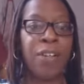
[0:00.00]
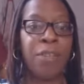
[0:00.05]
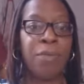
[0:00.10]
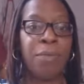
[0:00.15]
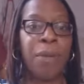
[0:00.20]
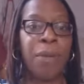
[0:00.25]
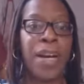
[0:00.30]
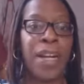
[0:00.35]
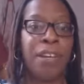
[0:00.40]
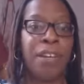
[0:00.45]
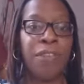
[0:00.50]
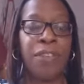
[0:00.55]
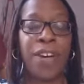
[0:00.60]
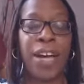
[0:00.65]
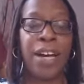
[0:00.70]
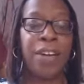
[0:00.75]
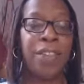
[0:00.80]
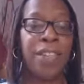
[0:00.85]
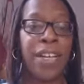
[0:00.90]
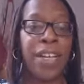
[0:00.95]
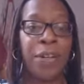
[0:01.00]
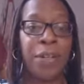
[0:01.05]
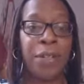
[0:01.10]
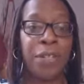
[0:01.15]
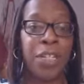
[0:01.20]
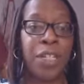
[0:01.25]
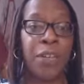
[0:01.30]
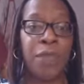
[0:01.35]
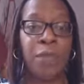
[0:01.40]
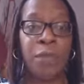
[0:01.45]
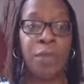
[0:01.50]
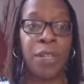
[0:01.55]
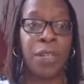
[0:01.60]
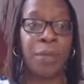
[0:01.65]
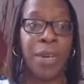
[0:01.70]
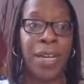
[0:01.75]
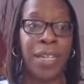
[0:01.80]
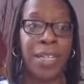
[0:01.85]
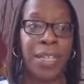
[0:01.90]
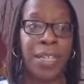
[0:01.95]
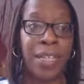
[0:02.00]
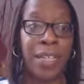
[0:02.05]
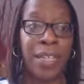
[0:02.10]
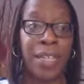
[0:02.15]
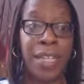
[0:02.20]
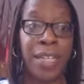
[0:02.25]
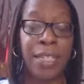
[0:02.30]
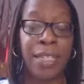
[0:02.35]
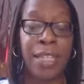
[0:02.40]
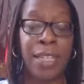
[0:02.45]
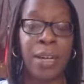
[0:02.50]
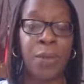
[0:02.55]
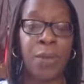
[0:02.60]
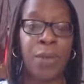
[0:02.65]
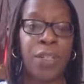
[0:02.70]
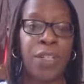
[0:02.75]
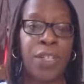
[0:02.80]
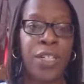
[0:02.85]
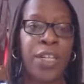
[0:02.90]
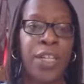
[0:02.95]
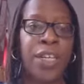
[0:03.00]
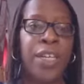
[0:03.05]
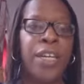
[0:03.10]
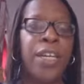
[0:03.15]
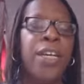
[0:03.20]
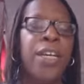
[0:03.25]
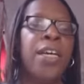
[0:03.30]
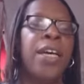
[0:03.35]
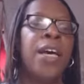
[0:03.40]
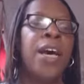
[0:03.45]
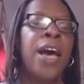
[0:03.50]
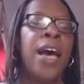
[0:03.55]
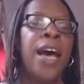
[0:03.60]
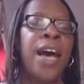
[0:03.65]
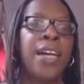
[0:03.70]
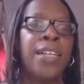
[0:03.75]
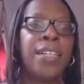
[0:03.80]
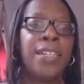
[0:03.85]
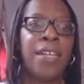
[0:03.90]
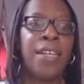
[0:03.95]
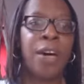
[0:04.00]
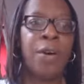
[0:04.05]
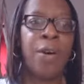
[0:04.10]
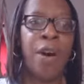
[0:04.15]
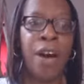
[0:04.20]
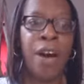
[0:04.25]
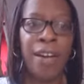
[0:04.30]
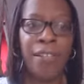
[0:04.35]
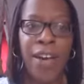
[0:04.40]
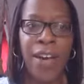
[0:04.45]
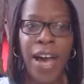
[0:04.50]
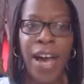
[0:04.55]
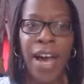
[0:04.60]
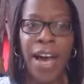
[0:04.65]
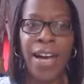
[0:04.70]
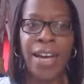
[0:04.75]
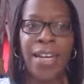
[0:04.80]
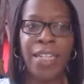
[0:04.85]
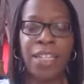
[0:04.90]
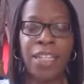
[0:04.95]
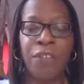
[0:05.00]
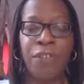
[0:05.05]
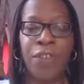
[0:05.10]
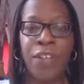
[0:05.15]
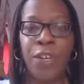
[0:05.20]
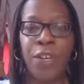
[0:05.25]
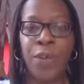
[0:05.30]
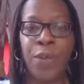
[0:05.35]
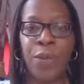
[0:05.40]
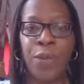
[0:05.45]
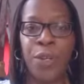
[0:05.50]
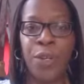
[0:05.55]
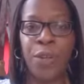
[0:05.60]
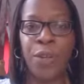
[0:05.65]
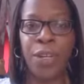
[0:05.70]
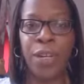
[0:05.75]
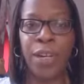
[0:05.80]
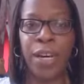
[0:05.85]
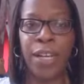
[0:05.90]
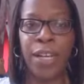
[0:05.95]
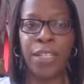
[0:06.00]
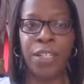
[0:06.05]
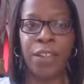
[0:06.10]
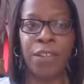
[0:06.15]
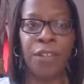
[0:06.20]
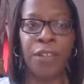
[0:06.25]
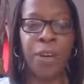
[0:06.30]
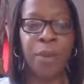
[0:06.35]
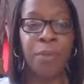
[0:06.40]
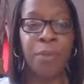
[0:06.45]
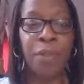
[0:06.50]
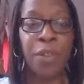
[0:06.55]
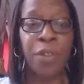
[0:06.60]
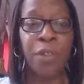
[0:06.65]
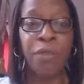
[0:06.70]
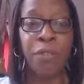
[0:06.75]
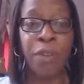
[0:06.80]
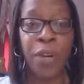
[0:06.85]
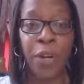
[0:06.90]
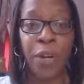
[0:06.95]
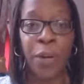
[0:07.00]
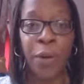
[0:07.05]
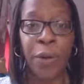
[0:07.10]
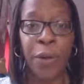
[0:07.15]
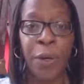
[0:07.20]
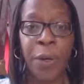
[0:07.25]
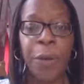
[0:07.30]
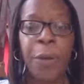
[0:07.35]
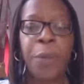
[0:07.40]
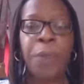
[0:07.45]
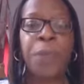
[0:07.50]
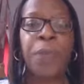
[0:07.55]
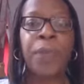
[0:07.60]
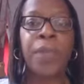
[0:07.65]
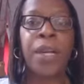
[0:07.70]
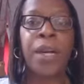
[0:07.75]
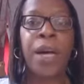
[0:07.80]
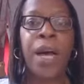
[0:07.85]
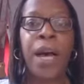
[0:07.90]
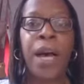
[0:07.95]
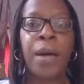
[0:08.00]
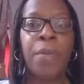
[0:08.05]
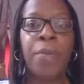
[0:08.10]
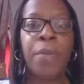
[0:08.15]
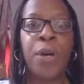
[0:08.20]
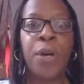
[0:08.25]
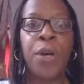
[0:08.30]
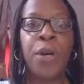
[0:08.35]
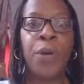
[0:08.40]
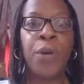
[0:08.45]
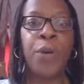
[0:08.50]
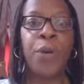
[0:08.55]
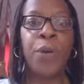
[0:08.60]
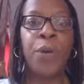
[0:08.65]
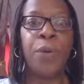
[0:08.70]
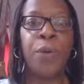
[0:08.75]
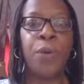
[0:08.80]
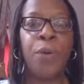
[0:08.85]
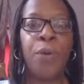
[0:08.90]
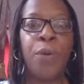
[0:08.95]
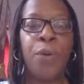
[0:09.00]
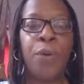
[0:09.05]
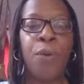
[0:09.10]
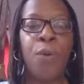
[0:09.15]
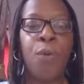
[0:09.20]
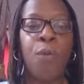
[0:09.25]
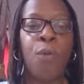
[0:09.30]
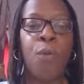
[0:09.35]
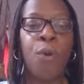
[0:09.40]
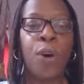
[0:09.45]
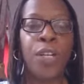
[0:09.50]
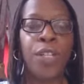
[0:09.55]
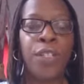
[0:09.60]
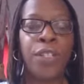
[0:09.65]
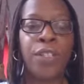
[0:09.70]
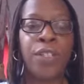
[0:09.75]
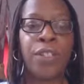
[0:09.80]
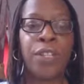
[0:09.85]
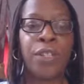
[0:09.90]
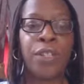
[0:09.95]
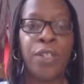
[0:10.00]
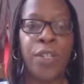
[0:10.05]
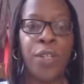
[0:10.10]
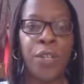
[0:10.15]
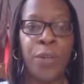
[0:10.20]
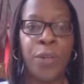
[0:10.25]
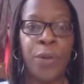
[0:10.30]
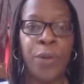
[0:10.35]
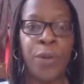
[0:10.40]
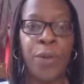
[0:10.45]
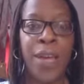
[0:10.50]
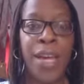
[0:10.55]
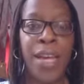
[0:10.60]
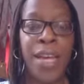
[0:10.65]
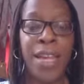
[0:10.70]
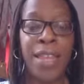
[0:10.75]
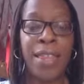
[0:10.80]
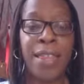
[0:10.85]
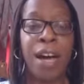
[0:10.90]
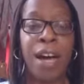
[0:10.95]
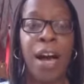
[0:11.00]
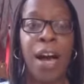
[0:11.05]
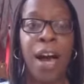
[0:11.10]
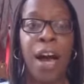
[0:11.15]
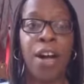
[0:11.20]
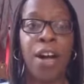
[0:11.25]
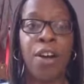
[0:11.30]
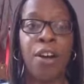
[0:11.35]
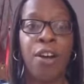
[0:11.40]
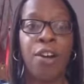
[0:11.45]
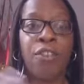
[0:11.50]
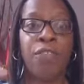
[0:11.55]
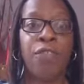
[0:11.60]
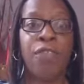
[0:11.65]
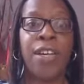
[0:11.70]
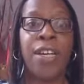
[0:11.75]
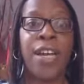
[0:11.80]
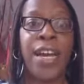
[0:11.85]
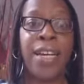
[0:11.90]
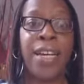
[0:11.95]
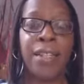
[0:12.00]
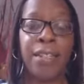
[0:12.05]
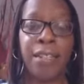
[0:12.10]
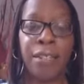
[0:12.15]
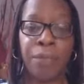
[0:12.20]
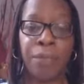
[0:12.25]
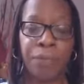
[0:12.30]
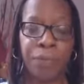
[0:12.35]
planning for how they're going to achieve all the amazing things that they want to do. And so I've had a few new clients who've come through um, who want to either create